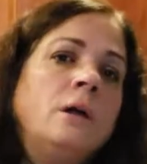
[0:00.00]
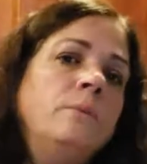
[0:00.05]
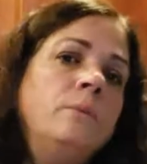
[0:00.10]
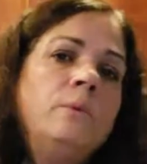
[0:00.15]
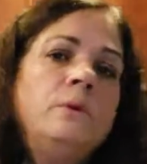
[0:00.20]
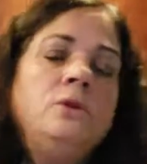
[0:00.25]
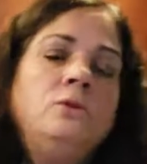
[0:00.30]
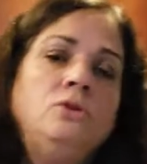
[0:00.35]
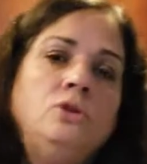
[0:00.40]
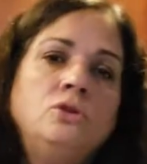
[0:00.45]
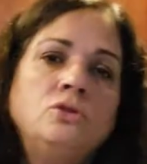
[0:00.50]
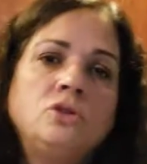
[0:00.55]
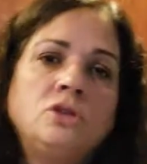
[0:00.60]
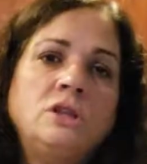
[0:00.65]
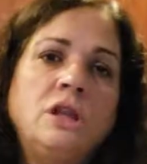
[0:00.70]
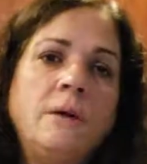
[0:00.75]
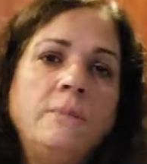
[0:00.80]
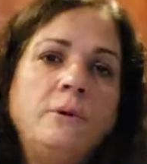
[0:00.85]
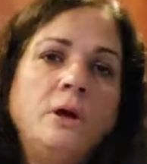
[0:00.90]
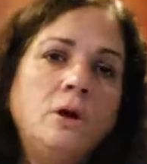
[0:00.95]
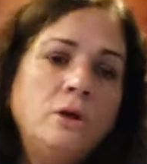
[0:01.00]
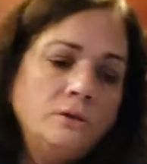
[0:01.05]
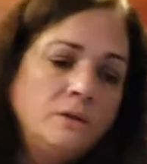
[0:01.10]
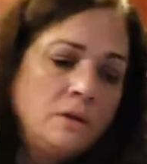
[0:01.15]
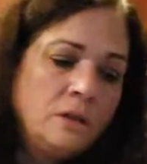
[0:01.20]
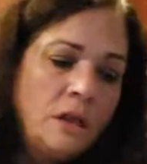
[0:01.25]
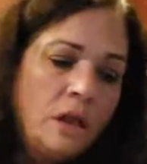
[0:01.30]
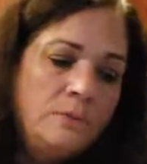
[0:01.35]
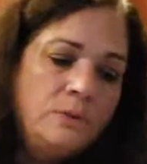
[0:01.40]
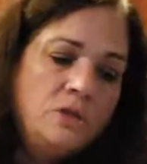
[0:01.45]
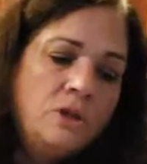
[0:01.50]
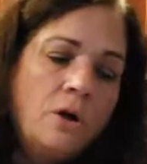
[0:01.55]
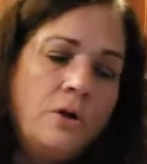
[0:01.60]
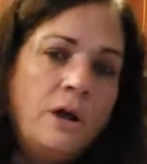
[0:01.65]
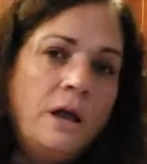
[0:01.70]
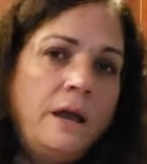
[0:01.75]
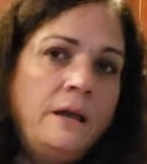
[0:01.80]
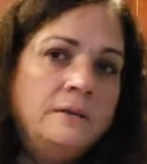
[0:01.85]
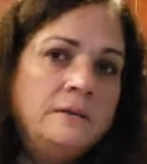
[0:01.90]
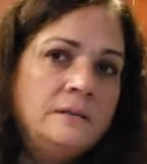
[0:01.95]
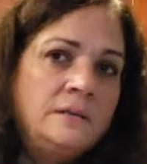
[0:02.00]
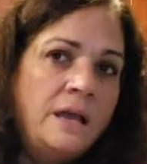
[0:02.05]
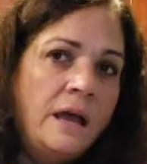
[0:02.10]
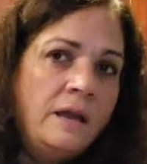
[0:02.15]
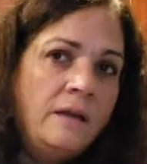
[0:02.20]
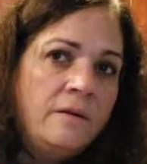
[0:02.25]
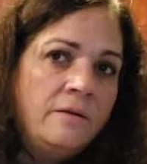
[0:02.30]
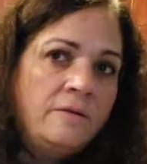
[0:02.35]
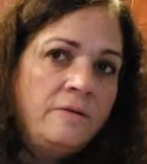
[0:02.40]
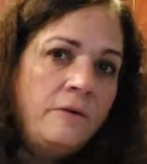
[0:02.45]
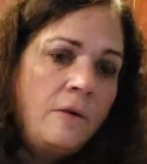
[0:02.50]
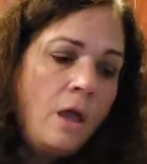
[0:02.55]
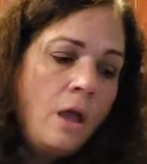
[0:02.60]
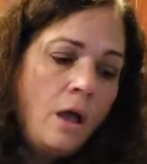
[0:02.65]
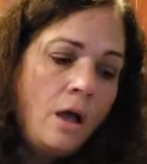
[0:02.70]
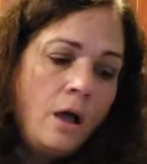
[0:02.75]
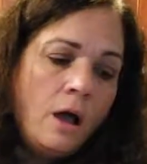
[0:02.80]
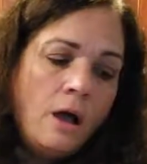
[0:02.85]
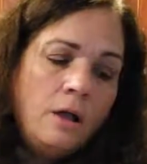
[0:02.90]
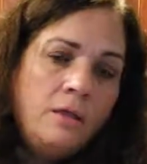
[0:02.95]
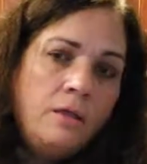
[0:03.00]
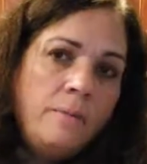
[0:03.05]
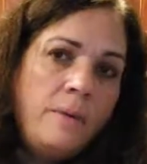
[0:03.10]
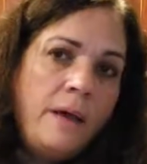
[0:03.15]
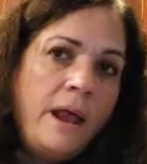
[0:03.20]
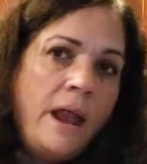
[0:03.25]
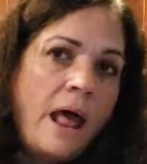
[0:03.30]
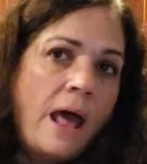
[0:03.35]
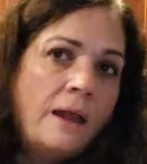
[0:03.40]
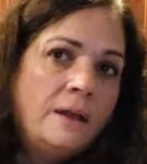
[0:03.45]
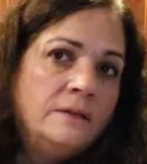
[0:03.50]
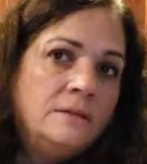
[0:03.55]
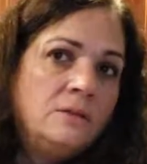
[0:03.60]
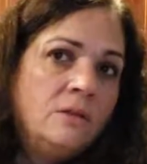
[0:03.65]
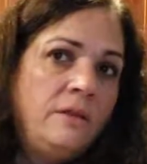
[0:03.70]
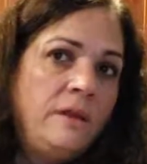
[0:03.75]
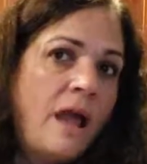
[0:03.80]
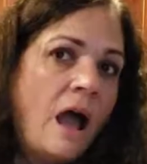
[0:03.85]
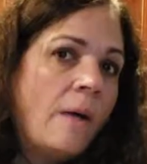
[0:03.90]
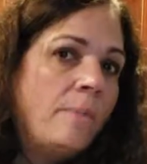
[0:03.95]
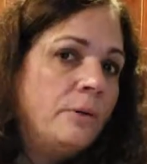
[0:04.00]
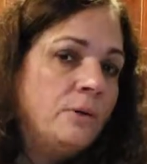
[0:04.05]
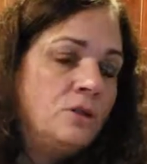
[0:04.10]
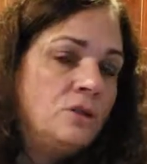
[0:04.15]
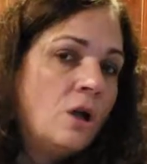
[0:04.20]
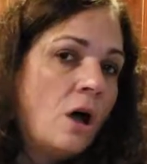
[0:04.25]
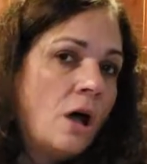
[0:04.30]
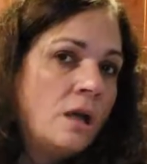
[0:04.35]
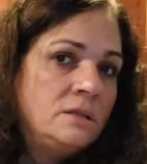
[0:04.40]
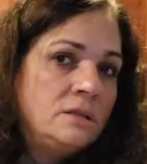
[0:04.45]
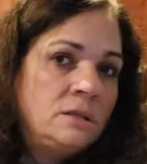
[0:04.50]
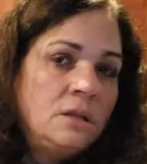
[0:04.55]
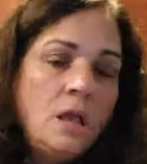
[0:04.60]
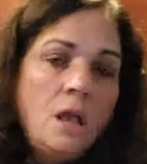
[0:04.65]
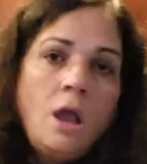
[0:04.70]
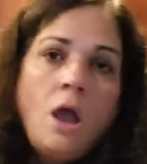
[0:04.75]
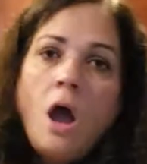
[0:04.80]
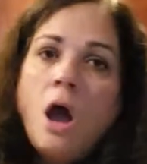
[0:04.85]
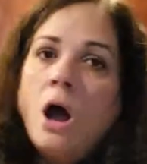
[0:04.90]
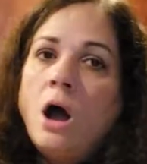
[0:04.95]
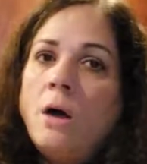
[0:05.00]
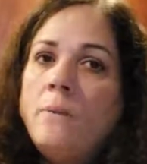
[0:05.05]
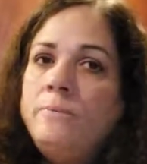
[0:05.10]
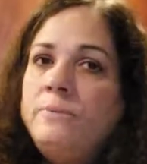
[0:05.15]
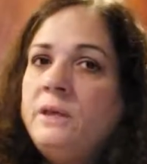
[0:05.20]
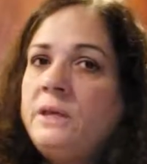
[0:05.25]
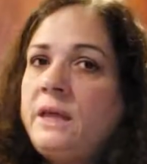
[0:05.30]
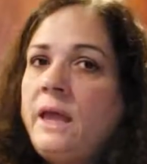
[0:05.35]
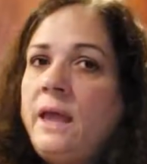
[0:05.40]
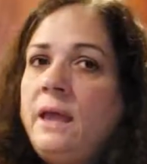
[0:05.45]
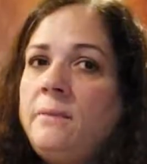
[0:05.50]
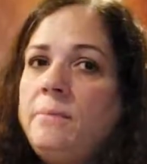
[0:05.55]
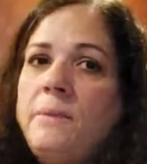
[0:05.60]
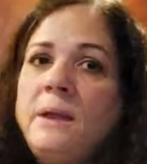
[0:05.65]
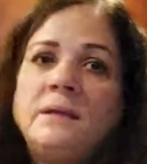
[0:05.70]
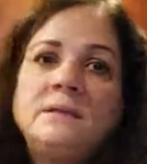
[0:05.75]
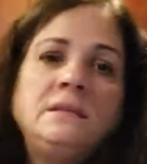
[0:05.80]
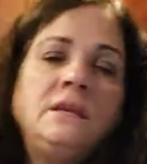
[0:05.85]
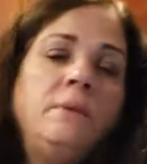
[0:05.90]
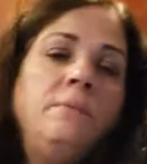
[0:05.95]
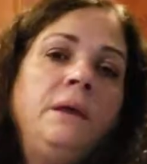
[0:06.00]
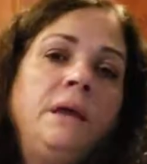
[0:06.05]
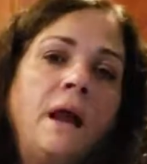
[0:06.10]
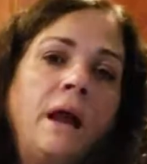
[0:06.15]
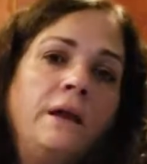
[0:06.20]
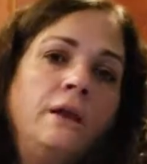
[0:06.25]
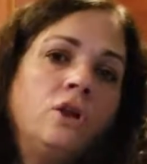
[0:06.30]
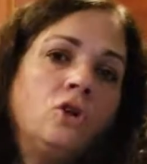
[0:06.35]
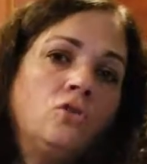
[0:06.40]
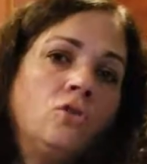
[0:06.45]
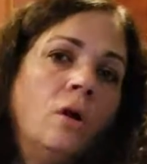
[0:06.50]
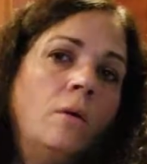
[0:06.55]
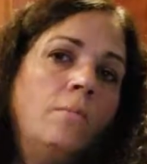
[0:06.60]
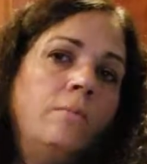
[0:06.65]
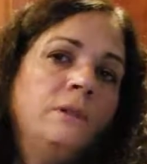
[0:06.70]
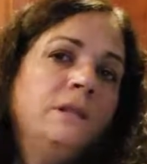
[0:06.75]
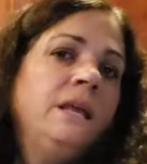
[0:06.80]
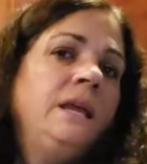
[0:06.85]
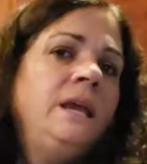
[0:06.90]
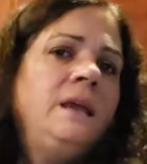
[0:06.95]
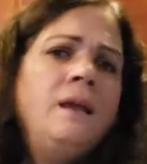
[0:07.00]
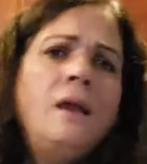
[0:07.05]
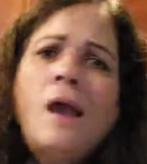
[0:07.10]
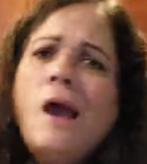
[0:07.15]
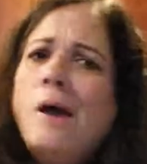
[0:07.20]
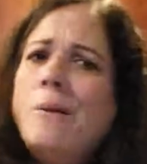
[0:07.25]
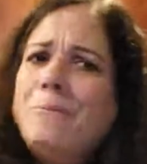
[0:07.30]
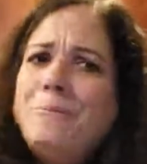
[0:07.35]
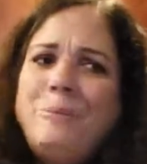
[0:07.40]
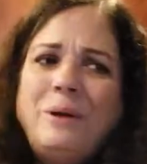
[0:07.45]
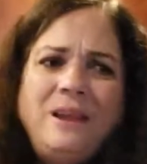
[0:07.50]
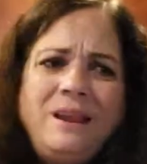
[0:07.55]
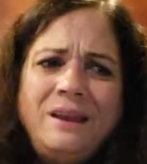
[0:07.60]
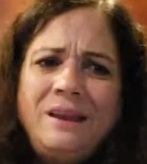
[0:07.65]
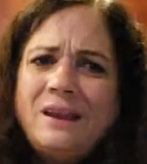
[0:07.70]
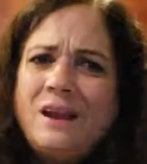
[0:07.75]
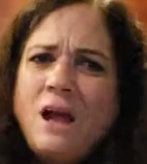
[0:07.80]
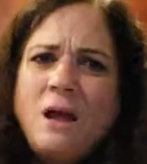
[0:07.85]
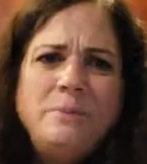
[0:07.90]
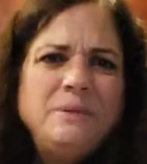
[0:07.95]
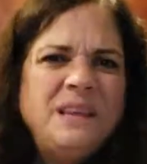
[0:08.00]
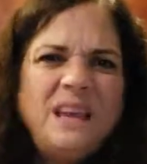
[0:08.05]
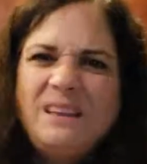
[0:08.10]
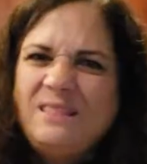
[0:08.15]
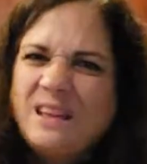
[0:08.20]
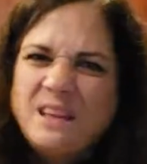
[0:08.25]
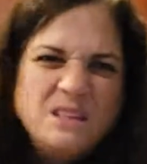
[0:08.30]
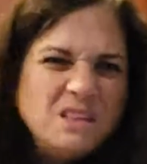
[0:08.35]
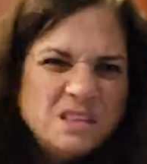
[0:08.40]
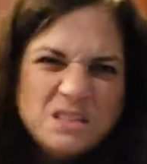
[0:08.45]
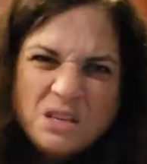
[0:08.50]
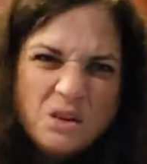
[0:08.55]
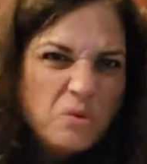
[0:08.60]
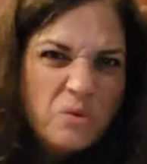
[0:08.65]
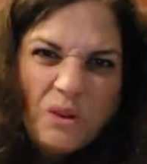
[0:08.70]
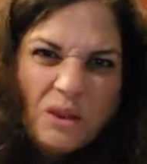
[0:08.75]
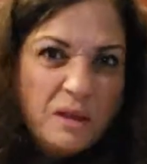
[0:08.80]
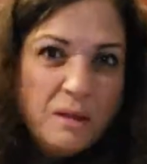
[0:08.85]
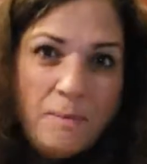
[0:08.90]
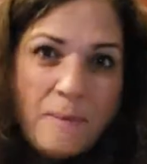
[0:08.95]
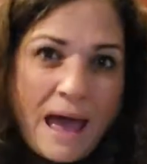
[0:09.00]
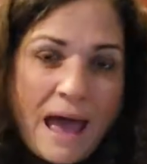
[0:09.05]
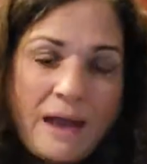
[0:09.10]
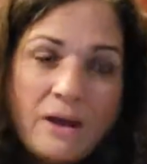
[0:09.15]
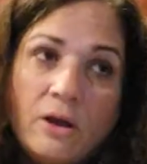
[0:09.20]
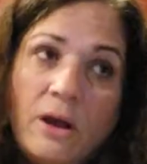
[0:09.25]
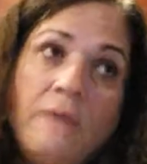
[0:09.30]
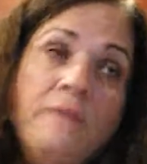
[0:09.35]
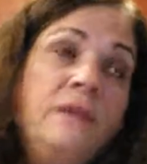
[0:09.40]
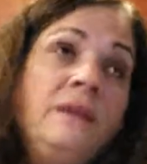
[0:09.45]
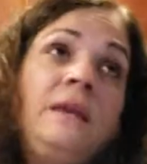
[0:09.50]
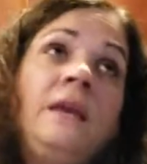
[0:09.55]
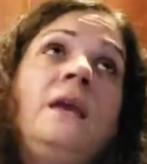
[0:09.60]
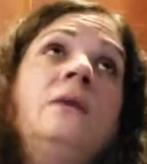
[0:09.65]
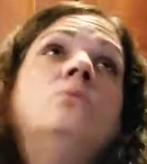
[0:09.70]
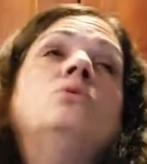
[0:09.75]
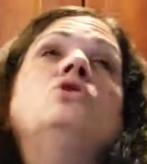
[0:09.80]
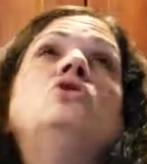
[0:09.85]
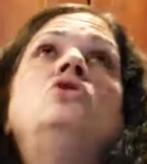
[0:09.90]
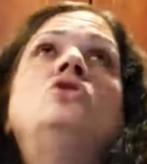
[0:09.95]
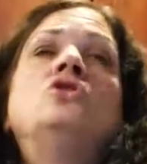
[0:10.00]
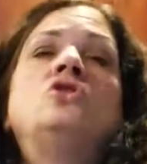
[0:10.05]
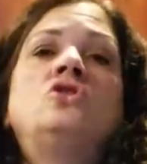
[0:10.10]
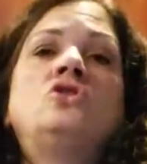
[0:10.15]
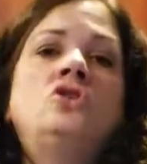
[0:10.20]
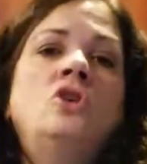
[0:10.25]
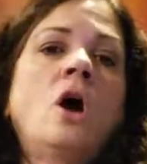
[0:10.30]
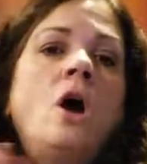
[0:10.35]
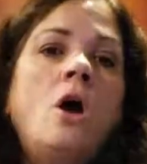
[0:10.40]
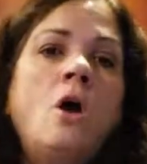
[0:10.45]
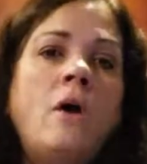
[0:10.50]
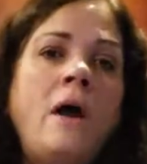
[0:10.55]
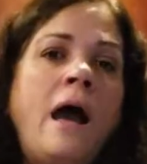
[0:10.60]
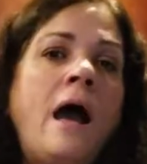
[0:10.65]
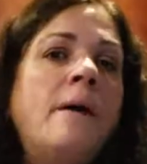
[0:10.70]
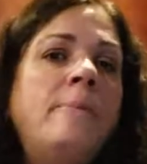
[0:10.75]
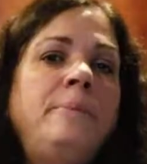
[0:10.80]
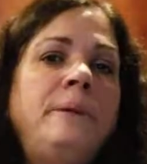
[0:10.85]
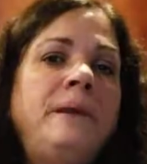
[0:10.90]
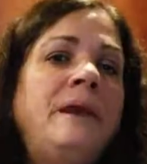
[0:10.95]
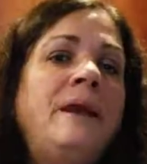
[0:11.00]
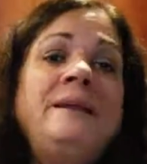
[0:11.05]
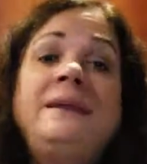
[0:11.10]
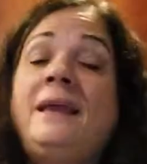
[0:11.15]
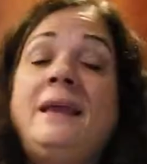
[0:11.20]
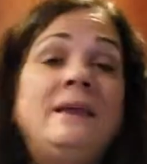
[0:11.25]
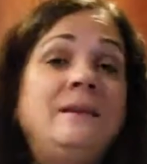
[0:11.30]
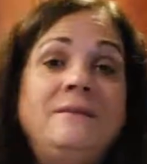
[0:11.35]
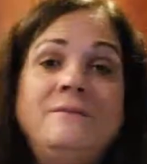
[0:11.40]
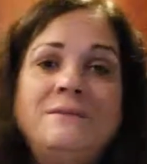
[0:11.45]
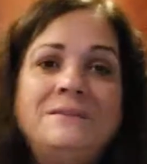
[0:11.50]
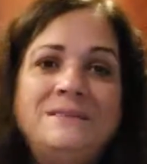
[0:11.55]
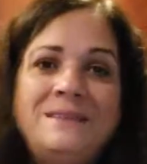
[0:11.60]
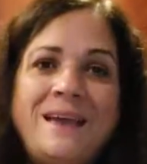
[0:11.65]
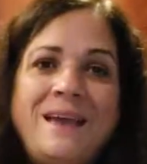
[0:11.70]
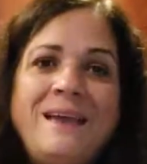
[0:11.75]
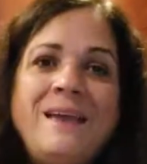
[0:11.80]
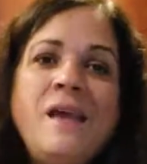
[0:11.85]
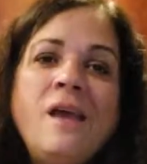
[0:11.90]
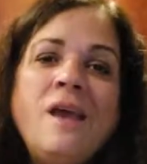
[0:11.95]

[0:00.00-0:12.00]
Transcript: When you use club soda instead of the bananas or the applesauce, the cake mix can be kind of crumbly. But in a cupcake, that doesn't really matter. And the kid was just so happy, I can't even say.